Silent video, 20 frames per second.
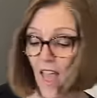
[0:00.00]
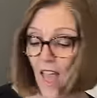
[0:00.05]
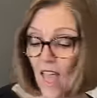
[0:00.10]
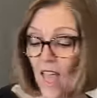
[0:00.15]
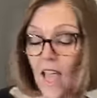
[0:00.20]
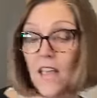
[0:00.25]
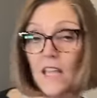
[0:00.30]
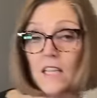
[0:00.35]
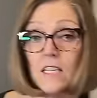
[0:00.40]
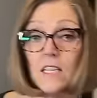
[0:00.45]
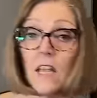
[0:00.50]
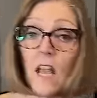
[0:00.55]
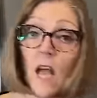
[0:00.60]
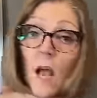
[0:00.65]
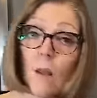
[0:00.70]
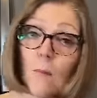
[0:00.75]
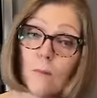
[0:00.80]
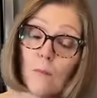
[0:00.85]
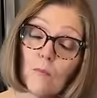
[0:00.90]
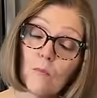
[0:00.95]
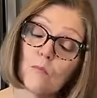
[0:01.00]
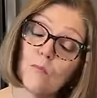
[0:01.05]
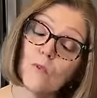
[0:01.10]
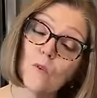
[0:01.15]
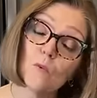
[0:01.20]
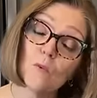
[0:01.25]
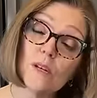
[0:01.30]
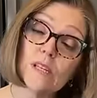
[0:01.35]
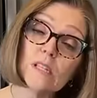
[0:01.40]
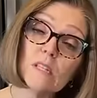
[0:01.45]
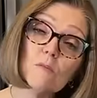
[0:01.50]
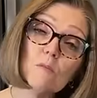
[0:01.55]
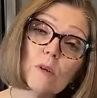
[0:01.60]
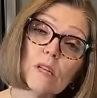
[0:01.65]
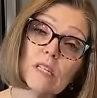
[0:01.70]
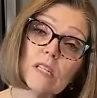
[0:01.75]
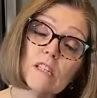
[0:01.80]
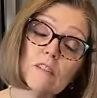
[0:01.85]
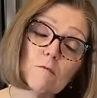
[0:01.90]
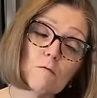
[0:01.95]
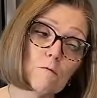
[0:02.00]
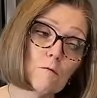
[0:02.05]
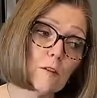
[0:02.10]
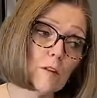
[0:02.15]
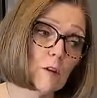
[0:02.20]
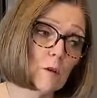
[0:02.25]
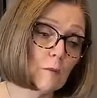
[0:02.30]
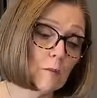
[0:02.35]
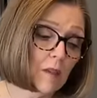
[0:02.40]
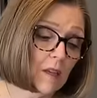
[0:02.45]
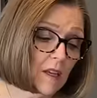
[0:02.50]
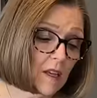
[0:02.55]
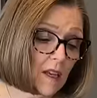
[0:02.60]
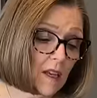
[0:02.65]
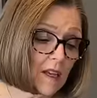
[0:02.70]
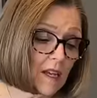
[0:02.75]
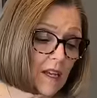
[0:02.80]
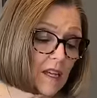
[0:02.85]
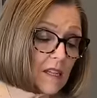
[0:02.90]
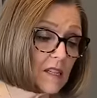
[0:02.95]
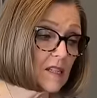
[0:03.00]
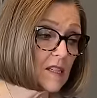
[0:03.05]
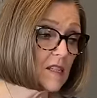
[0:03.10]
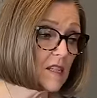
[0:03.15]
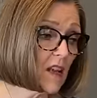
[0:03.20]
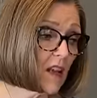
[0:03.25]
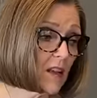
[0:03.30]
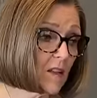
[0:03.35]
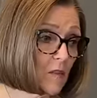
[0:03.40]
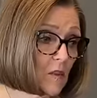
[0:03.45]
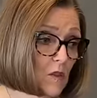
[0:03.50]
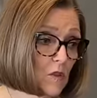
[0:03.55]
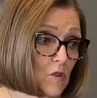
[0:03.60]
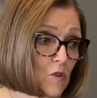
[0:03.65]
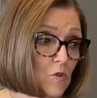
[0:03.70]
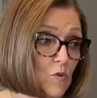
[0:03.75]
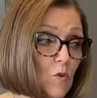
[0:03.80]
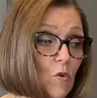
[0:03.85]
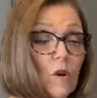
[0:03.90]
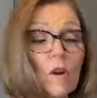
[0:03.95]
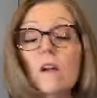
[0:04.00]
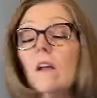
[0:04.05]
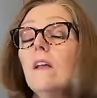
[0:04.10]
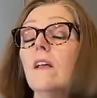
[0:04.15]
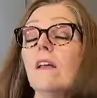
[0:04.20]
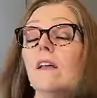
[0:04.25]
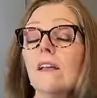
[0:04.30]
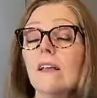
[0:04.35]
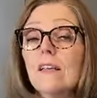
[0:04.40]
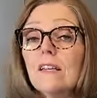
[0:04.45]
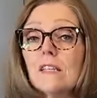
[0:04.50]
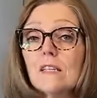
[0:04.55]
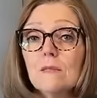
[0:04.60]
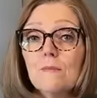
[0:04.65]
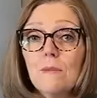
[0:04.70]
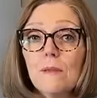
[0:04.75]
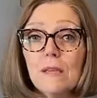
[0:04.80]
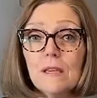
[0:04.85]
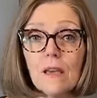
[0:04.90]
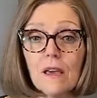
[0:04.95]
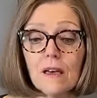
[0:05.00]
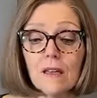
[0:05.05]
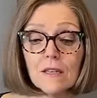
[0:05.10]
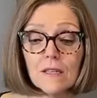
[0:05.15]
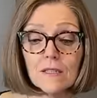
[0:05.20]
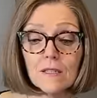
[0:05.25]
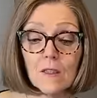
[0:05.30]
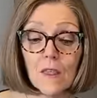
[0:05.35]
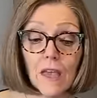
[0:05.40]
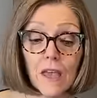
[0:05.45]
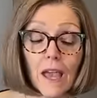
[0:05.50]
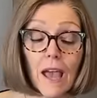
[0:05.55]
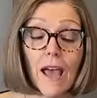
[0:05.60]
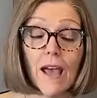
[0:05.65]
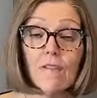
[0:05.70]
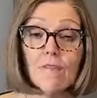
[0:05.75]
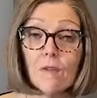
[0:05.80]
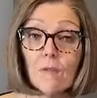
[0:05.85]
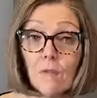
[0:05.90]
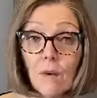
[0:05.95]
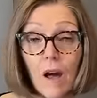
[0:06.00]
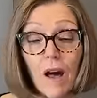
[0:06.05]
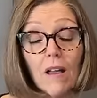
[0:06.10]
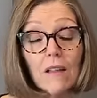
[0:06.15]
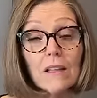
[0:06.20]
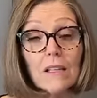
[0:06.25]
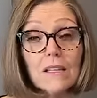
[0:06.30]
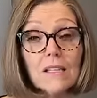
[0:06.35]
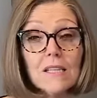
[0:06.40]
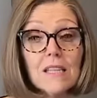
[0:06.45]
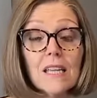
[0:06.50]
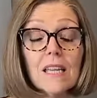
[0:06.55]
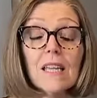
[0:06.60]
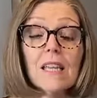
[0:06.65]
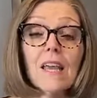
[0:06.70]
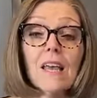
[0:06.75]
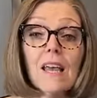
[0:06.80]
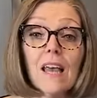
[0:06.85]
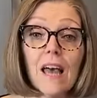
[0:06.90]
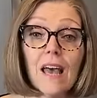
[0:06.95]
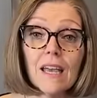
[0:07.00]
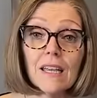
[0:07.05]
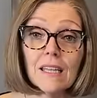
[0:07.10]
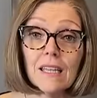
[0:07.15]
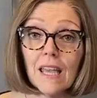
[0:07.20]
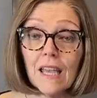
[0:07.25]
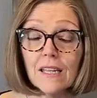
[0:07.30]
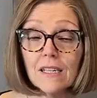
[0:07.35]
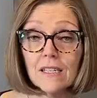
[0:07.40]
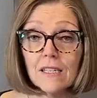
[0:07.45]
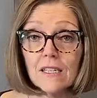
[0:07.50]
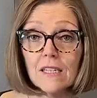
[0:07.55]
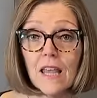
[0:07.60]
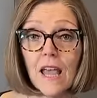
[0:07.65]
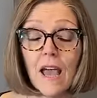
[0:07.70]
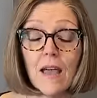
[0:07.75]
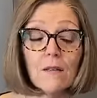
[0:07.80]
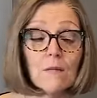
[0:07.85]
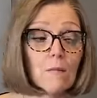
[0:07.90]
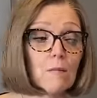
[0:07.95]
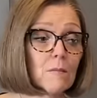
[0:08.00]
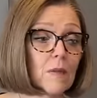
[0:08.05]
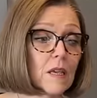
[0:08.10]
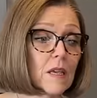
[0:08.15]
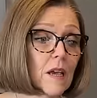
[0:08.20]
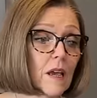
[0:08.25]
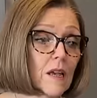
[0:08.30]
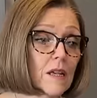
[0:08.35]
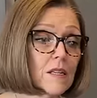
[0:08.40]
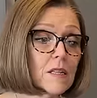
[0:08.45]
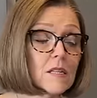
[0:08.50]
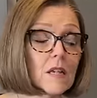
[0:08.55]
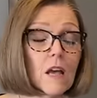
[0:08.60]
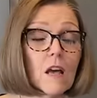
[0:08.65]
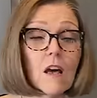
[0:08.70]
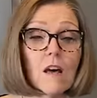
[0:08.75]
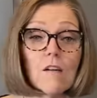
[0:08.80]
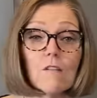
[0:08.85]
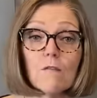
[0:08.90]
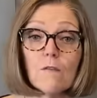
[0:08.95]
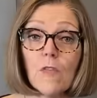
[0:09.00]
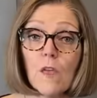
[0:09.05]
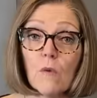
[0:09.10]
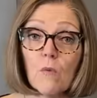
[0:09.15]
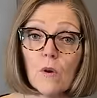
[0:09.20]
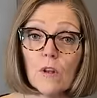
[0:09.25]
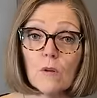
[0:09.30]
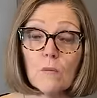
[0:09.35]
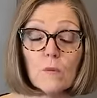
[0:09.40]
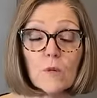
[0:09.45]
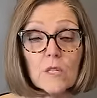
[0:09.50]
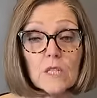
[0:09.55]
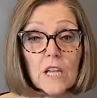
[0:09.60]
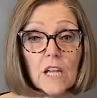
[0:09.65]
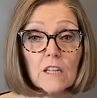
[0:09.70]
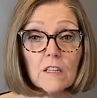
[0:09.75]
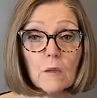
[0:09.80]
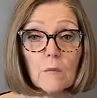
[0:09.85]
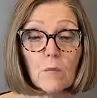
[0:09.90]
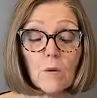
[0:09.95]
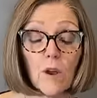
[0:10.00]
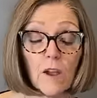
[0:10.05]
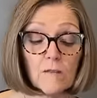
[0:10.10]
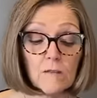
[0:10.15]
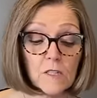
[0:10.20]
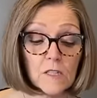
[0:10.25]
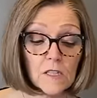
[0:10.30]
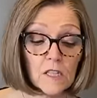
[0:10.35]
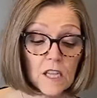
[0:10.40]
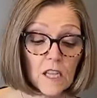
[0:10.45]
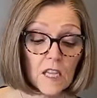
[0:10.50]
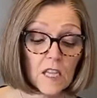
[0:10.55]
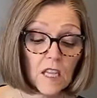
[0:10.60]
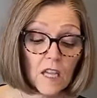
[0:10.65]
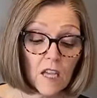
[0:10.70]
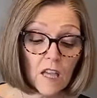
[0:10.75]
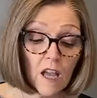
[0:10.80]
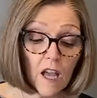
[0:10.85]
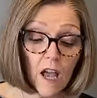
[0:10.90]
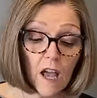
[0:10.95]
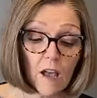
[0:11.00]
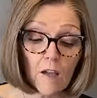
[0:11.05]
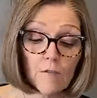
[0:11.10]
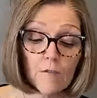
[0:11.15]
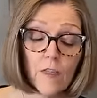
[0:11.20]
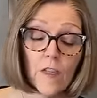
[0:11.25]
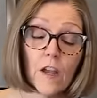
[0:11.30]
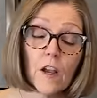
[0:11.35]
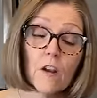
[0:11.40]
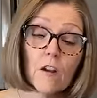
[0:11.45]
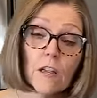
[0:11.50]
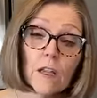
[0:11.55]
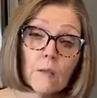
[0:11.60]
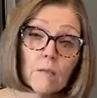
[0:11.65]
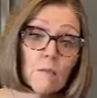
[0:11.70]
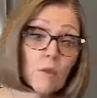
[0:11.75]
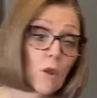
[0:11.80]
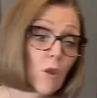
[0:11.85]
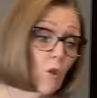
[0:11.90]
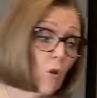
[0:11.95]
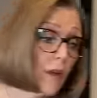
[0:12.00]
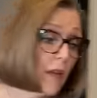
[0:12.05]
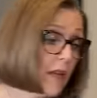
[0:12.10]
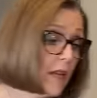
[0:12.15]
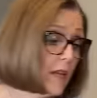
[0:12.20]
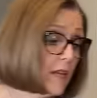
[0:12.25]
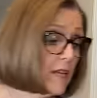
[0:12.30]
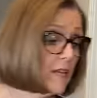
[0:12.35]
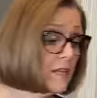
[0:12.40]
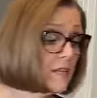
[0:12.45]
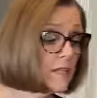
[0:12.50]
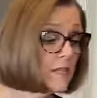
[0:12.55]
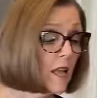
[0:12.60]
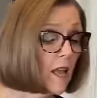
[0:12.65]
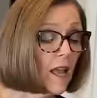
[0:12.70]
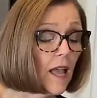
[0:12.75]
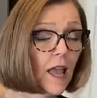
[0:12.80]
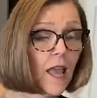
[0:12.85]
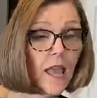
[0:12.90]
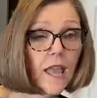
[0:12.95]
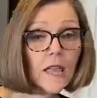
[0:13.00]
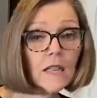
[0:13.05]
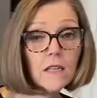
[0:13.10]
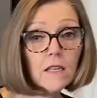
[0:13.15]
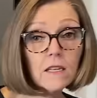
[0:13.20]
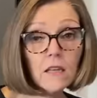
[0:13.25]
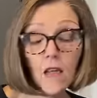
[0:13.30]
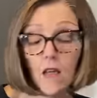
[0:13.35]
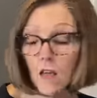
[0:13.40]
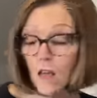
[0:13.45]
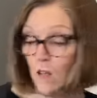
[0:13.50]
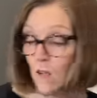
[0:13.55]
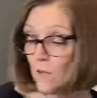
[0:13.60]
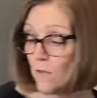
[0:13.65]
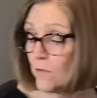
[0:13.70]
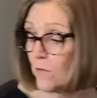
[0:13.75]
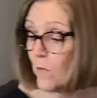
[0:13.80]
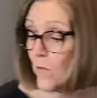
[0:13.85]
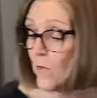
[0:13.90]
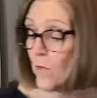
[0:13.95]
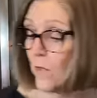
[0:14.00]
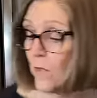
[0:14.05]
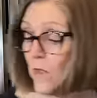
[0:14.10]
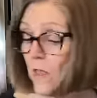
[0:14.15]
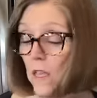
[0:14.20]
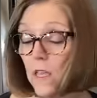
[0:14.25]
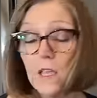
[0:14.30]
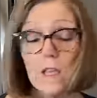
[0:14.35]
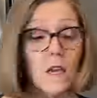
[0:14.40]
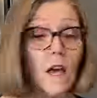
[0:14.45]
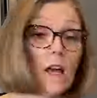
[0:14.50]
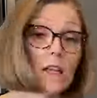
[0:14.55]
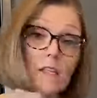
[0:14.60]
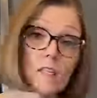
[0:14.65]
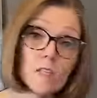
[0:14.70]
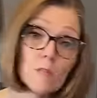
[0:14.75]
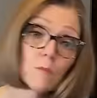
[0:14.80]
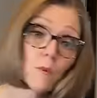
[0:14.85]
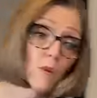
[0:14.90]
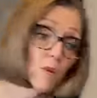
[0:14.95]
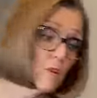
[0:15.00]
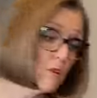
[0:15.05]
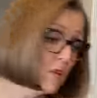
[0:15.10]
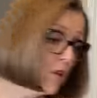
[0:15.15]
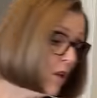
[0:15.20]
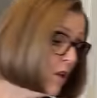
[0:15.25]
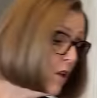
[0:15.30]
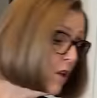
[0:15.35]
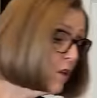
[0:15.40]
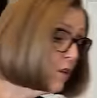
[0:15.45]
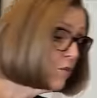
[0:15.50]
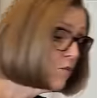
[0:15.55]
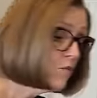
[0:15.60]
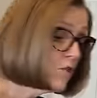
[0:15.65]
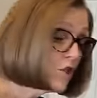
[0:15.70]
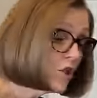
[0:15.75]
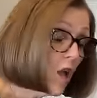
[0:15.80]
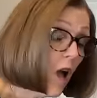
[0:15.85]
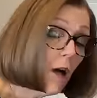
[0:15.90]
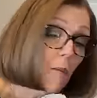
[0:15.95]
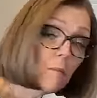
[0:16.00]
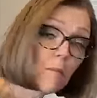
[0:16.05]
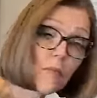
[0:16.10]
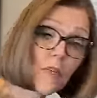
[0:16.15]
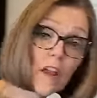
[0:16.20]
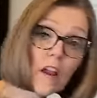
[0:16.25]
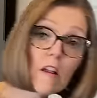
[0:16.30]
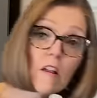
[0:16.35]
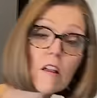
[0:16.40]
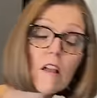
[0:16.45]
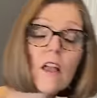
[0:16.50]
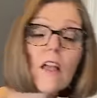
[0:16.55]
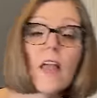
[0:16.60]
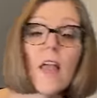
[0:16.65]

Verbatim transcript: And the reason we didn't film inside the store is because they have a policy against that, because of they want to protect the privacy of their employees and of the customers who shop there.